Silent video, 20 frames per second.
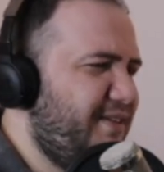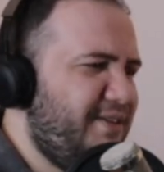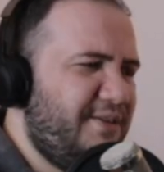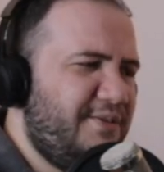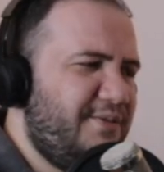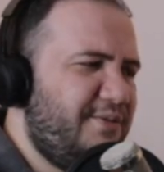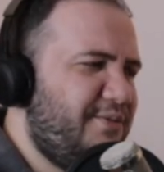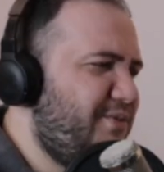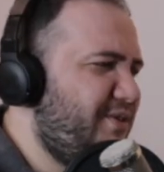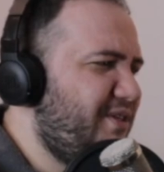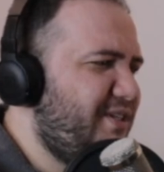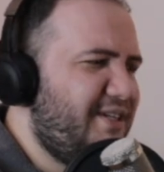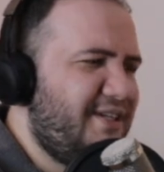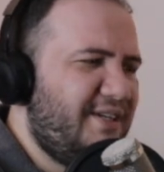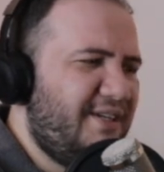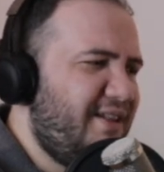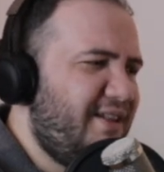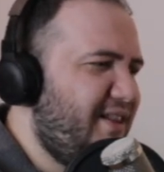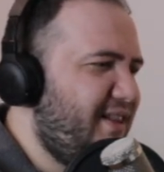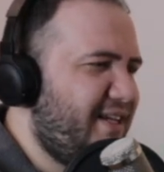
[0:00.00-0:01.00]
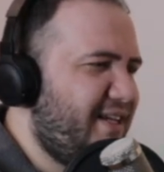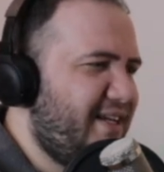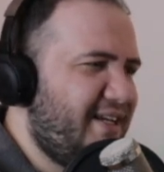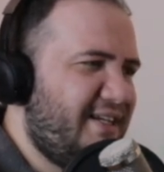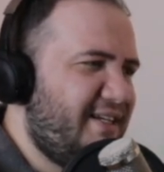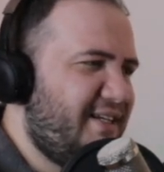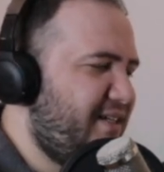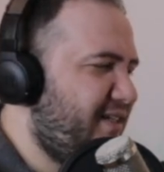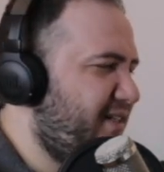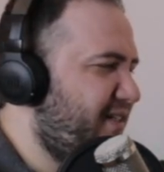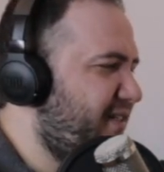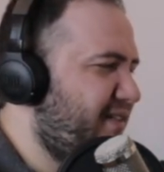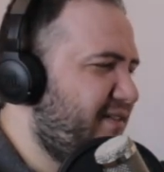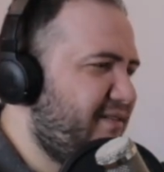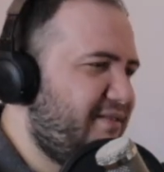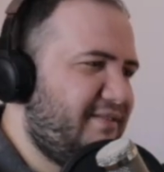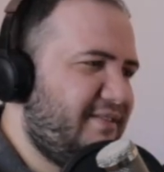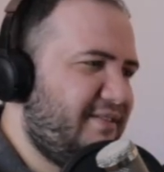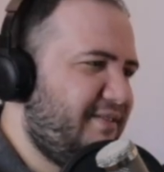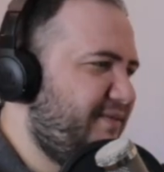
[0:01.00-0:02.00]
real love.
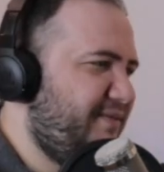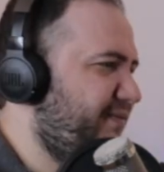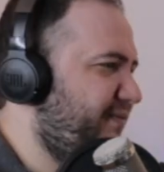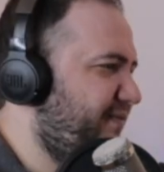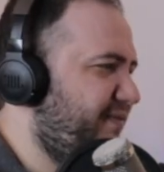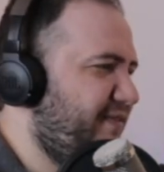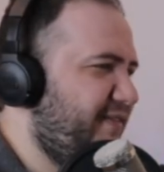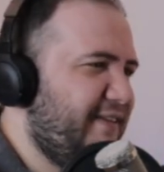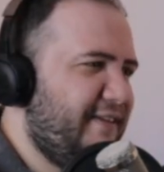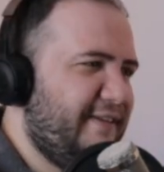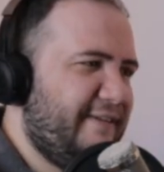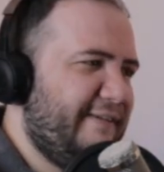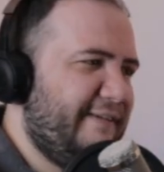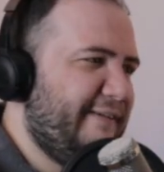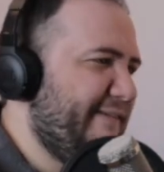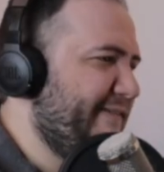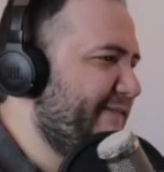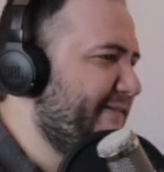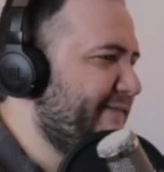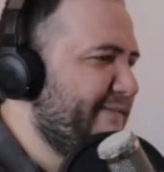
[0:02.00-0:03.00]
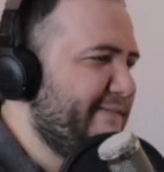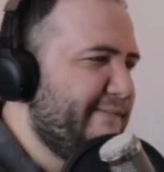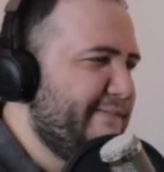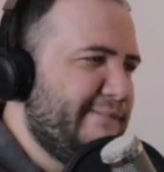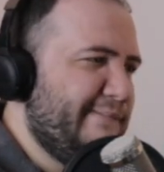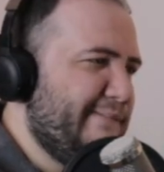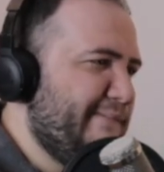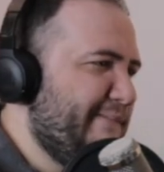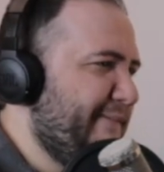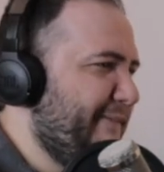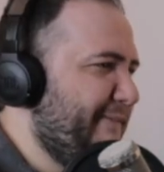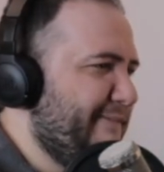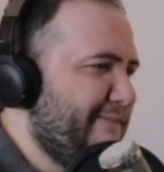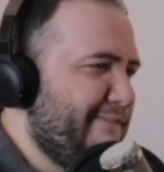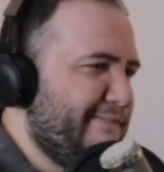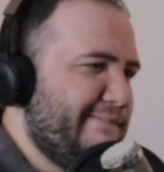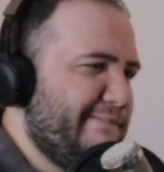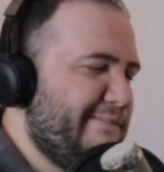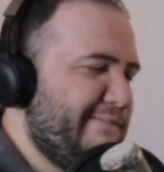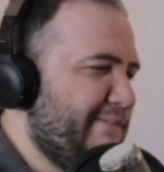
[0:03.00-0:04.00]
Feel the home that I
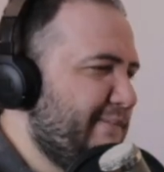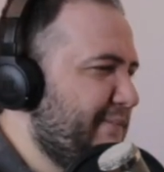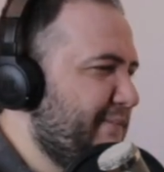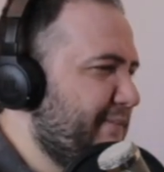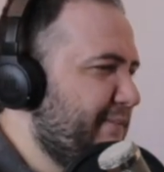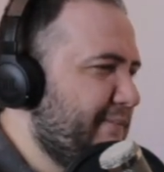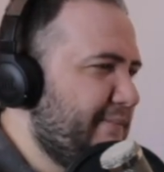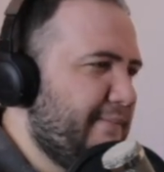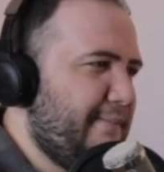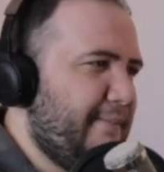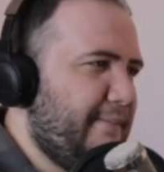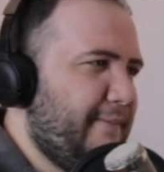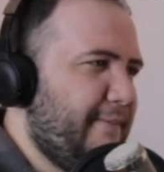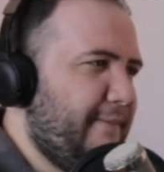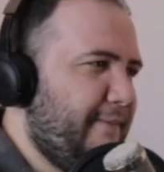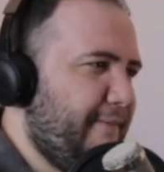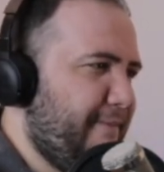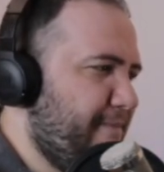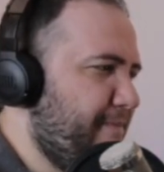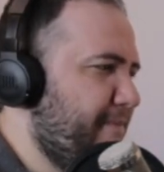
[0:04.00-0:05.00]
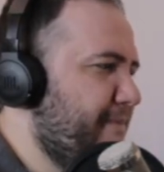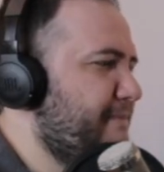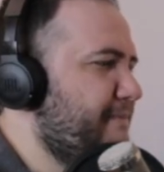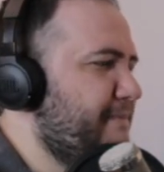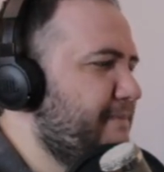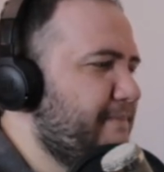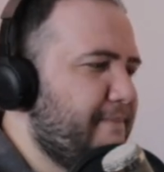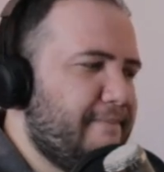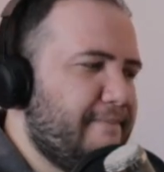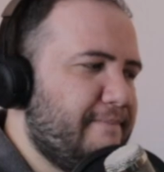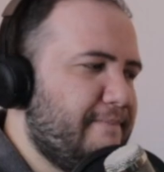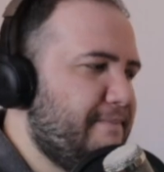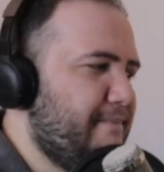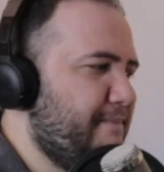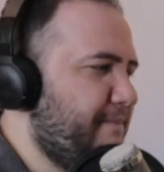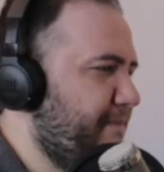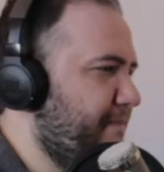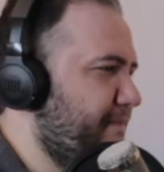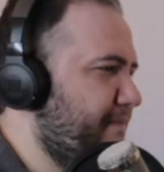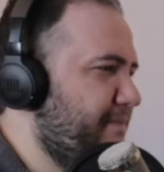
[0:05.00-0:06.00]
live. Loosen up my buttons,
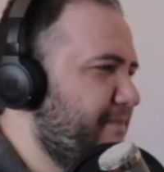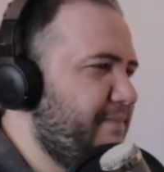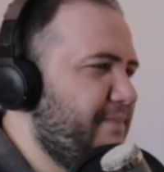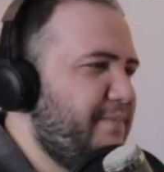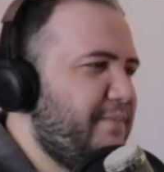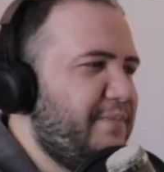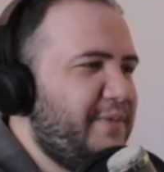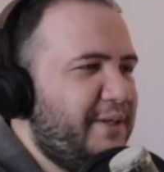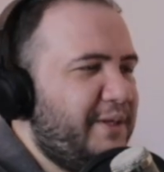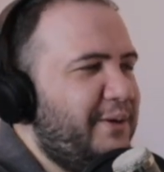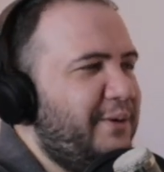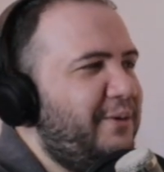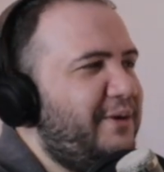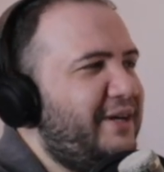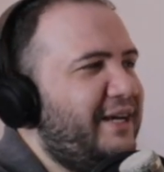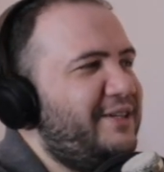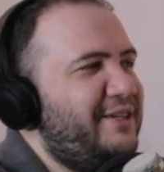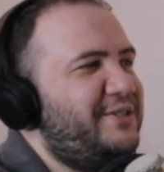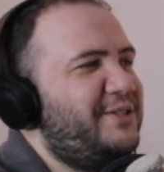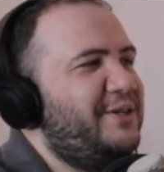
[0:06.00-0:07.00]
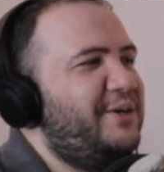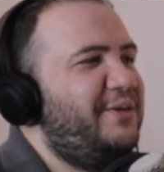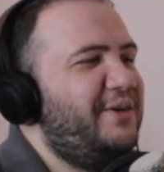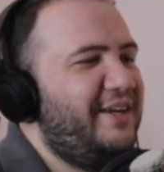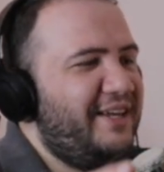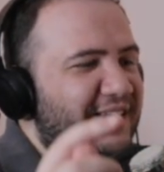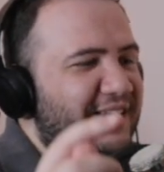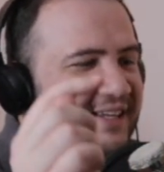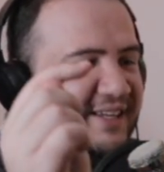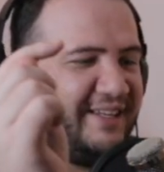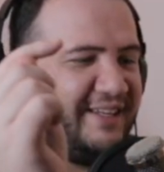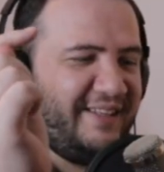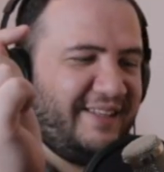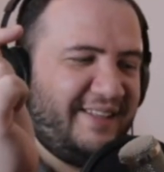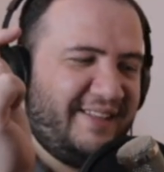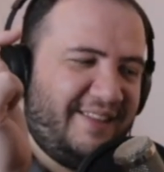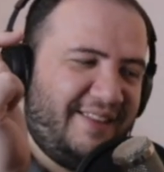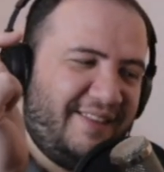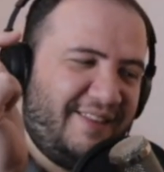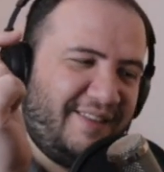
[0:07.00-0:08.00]
babe. Okay, so
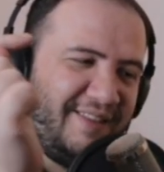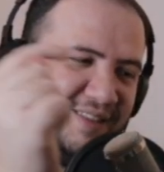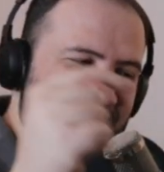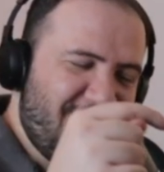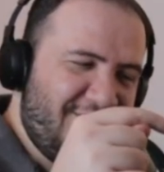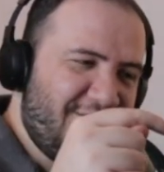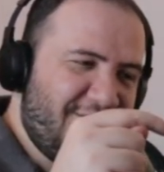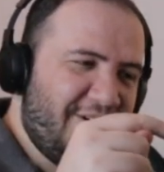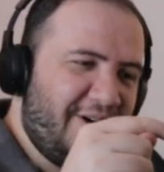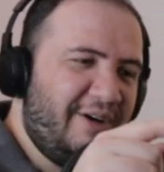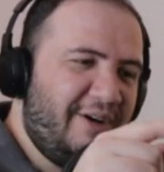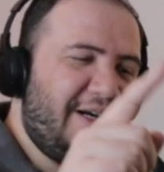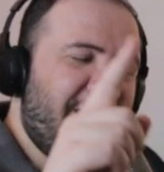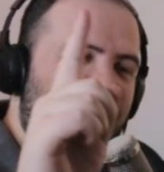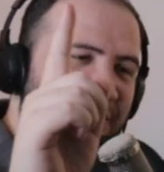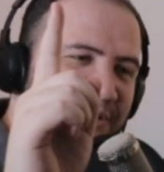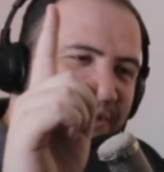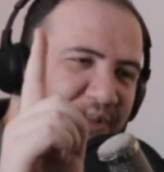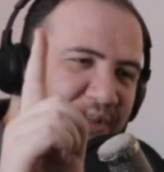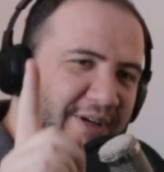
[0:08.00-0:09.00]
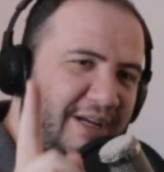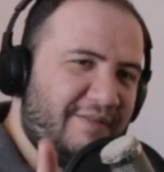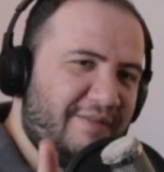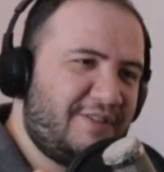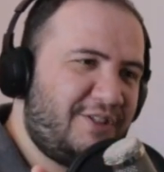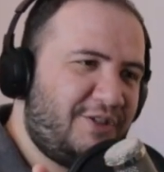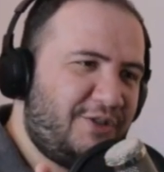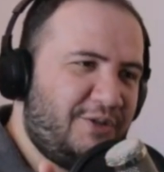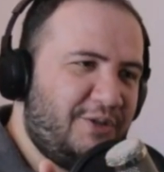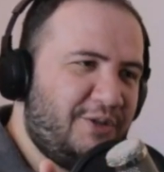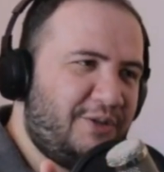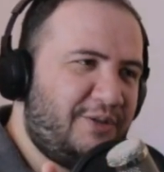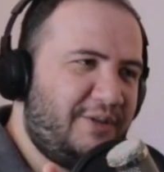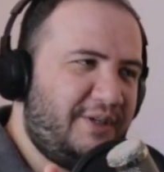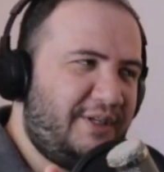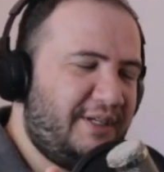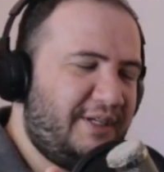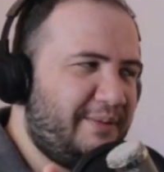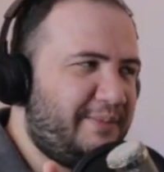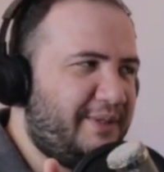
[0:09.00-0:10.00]
this song I also have a
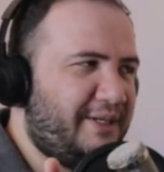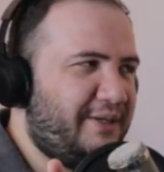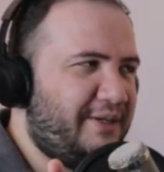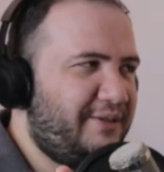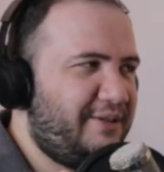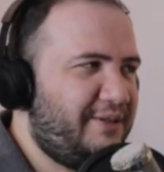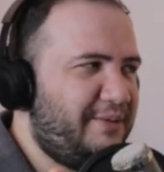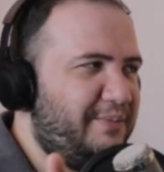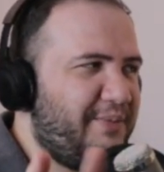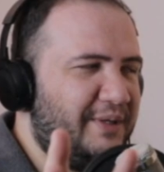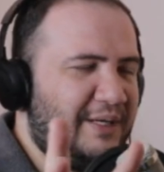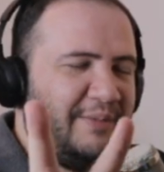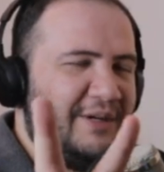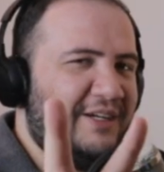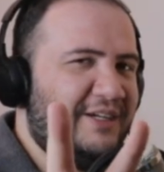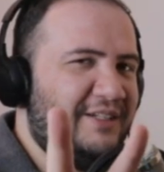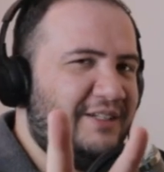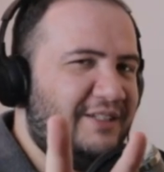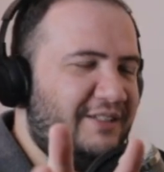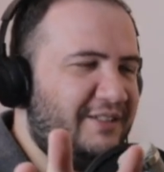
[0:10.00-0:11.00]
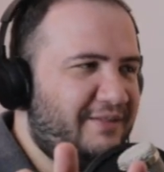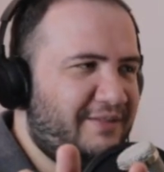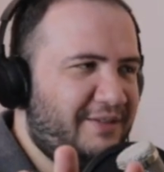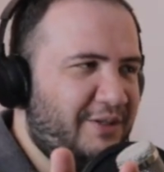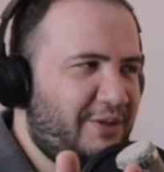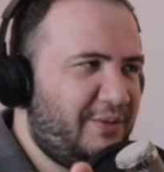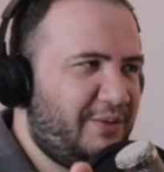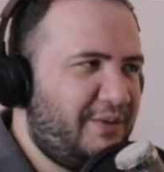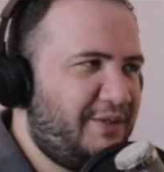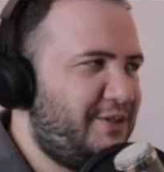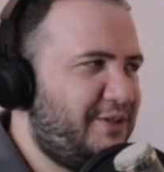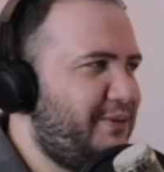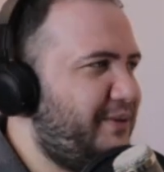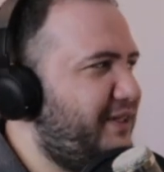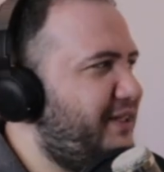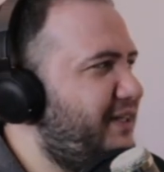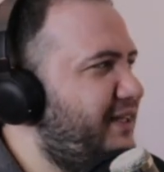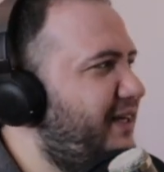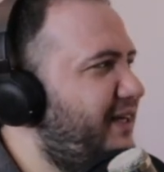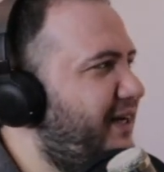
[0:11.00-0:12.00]
story about, but I'm not gonna go into
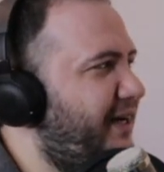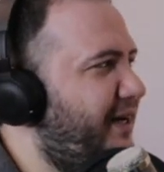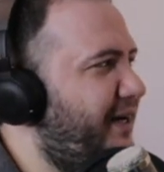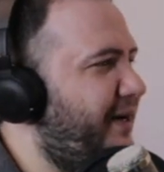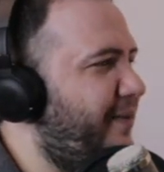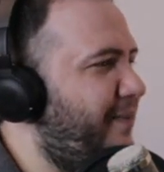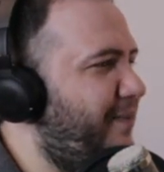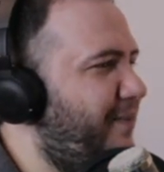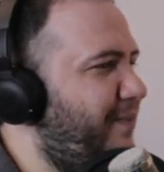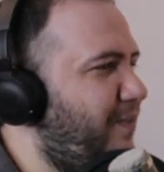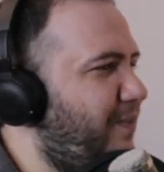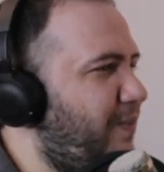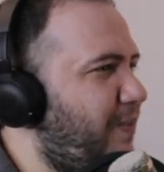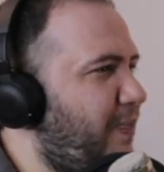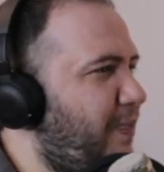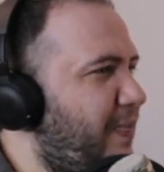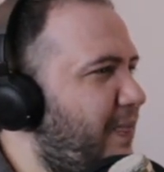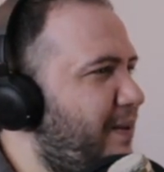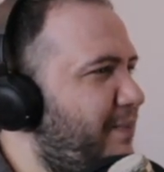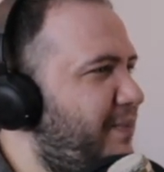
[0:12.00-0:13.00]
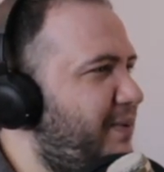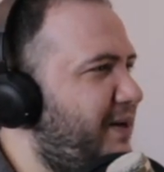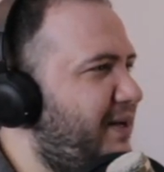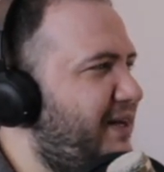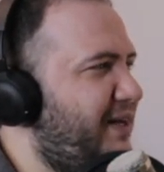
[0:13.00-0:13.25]
it. I'm not gonna